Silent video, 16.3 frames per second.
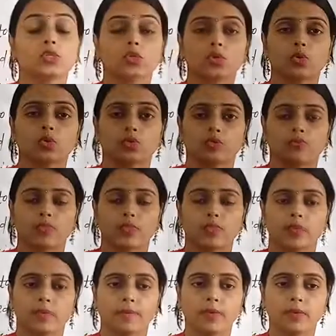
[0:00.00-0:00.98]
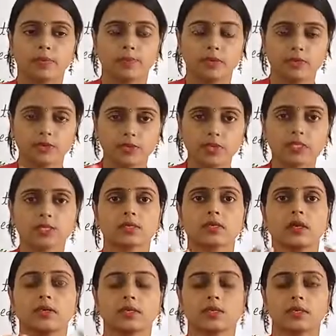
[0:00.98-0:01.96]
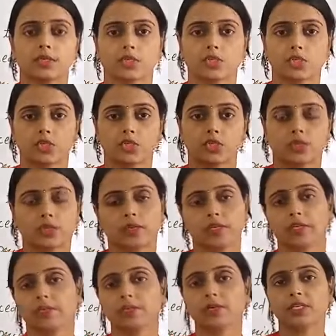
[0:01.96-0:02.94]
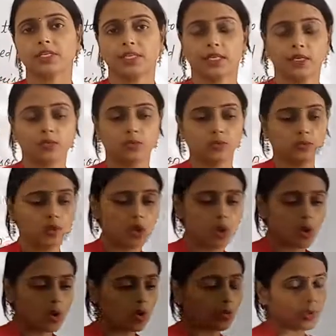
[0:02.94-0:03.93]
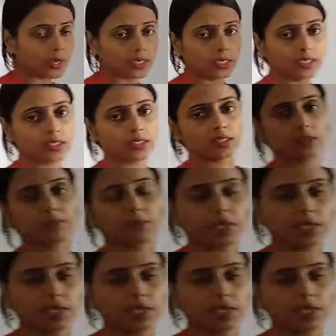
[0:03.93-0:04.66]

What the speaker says: so but before starting it, let me tell you what is the